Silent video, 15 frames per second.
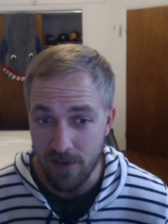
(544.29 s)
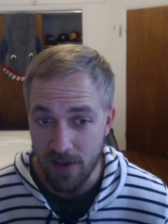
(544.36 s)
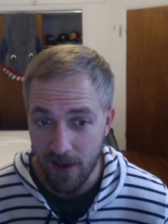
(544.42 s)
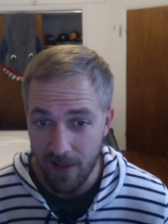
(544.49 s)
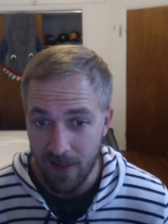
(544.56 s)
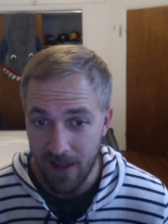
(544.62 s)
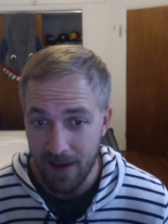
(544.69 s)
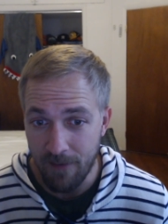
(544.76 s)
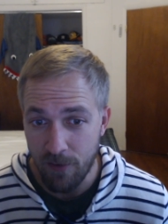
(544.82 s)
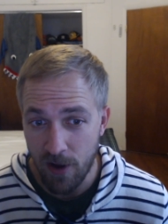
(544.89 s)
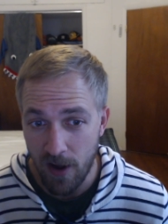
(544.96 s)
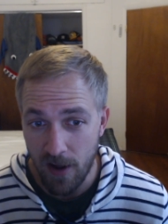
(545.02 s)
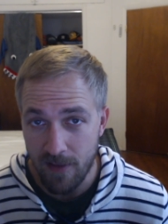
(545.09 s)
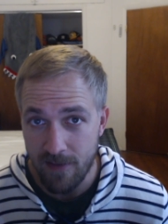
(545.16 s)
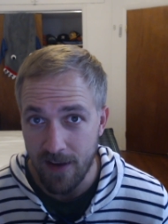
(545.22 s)
Young Life
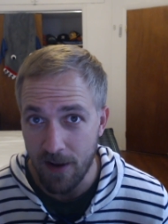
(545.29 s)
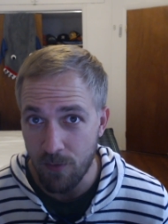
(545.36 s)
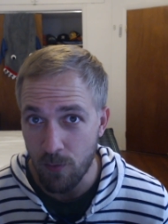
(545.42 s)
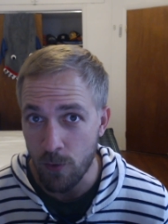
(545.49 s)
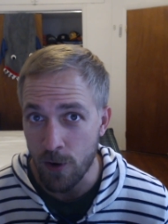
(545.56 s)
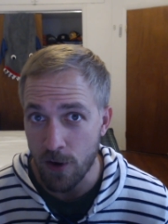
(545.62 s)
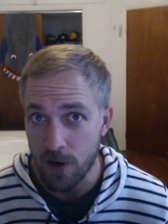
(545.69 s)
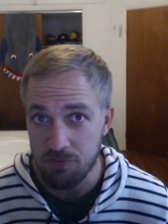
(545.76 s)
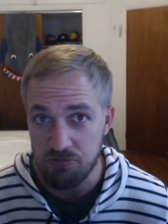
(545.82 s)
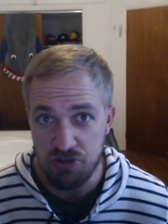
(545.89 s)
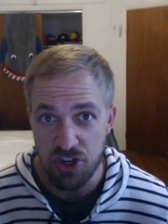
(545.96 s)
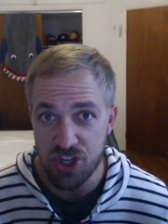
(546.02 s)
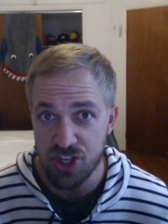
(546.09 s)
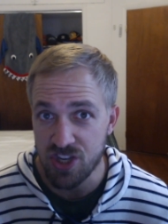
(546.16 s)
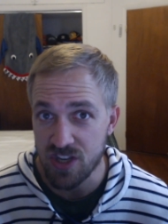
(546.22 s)
contact work
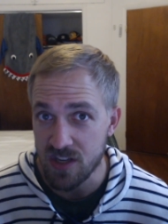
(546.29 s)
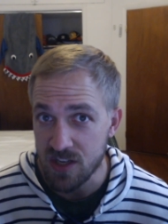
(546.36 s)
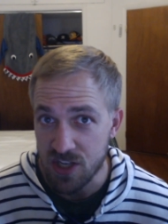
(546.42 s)
just